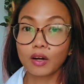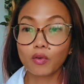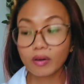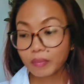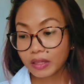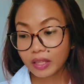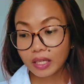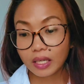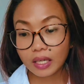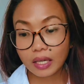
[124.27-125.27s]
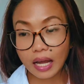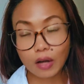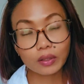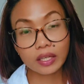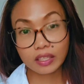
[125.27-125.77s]
who have been thinking,
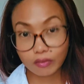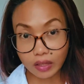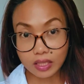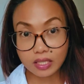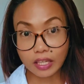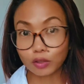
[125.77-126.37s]
how can I invest?